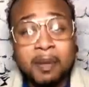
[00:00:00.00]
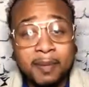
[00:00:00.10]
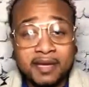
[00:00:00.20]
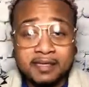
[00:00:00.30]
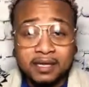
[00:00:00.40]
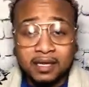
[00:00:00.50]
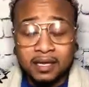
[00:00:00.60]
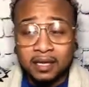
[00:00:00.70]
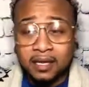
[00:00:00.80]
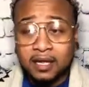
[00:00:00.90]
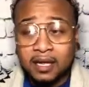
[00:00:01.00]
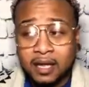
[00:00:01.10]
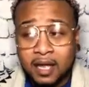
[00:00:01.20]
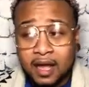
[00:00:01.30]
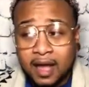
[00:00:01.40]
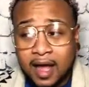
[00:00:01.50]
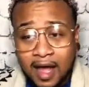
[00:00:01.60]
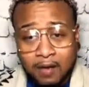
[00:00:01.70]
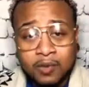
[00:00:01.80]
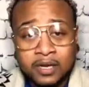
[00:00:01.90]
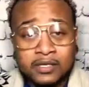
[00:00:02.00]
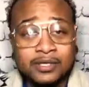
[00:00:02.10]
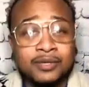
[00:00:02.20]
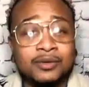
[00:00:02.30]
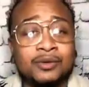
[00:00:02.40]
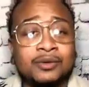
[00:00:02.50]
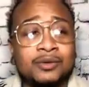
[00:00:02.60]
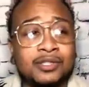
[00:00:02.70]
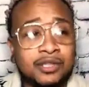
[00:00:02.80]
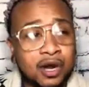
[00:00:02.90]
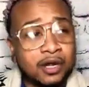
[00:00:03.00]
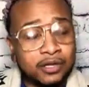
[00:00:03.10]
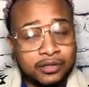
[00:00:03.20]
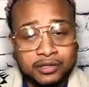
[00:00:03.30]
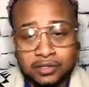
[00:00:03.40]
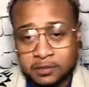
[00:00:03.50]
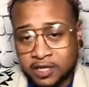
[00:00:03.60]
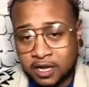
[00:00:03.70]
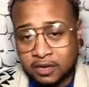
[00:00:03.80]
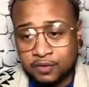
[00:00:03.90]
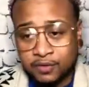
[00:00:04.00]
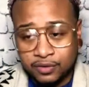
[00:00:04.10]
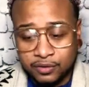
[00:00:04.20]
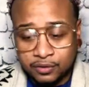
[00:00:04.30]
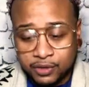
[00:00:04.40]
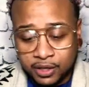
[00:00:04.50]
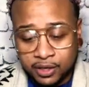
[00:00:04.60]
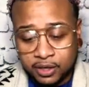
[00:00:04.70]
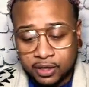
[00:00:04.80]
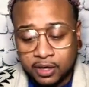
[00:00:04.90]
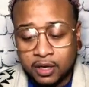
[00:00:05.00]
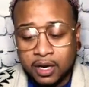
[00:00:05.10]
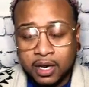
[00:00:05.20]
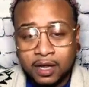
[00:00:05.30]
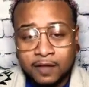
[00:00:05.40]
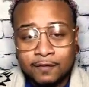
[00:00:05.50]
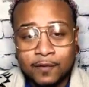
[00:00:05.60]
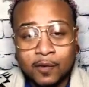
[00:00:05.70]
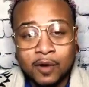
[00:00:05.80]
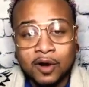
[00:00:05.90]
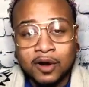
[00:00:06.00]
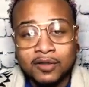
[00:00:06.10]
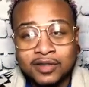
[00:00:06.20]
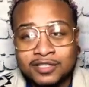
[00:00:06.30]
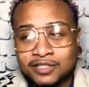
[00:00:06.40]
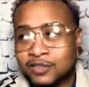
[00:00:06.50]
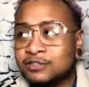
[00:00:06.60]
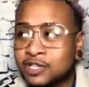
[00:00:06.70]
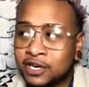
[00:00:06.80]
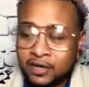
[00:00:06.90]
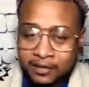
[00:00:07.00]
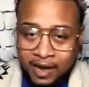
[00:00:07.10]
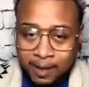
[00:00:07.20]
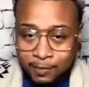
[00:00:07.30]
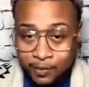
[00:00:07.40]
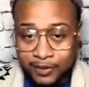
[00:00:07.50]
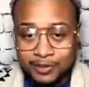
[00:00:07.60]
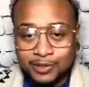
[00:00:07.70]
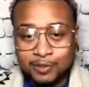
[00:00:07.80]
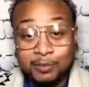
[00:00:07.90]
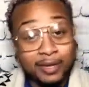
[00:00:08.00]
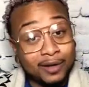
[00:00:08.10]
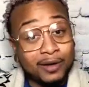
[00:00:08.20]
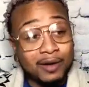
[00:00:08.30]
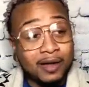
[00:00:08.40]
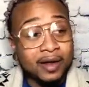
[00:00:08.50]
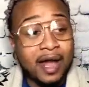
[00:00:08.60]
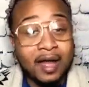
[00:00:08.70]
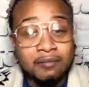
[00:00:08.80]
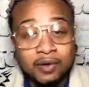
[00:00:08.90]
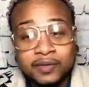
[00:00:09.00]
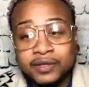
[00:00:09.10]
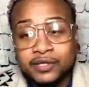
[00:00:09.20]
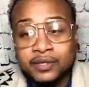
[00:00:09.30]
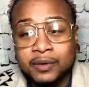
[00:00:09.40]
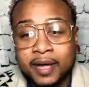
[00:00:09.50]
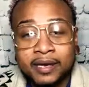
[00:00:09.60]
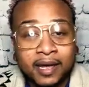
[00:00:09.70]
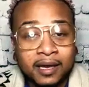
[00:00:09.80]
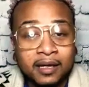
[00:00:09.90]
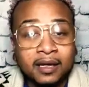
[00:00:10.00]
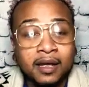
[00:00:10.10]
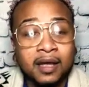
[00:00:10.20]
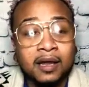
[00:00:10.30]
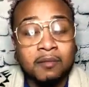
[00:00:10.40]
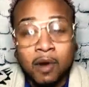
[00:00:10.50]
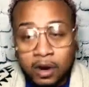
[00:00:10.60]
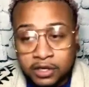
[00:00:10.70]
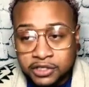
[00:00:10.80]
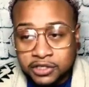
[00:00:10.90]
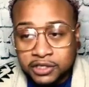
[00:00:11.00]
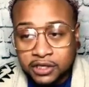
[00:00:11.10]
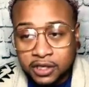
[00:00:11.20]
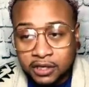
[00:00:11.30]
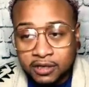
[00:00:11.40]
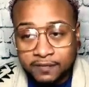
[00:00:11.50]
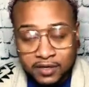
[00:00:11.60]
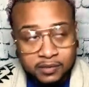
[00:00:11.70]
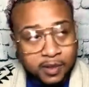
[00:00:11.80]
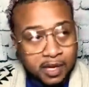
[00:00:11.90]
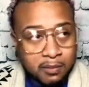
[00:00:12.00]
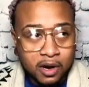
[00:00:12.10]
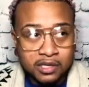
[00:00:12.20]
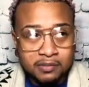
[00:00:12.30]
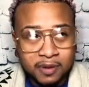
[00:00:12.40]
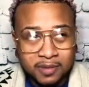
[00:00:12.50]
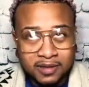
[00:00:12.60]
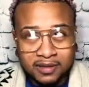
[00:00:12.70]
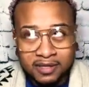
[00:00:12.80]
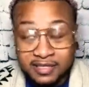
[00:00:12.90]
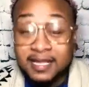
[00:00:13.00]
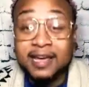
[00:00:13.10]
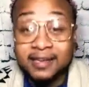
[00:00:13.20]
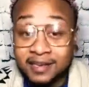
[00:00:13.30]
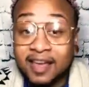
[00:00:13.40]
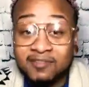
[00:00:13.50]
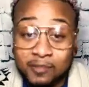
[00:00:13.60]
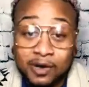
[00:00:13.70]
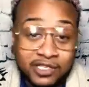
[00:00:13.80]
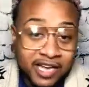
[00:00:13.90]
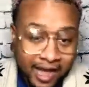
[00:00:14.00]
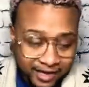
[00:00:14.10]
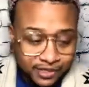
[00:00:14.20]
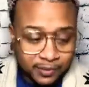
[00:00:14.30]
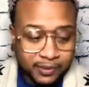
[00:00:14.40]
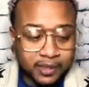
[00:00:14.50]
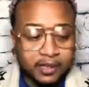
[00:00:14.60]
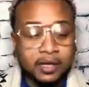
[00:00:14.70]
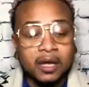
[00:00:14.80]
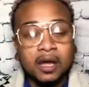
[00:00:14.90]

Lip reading: basically, I wanted to start a YouTube channel for the new year for this new journey that I'm going to be on. I'm moving to Atlanta in March, the first week of March, maybe the second day of March, actually.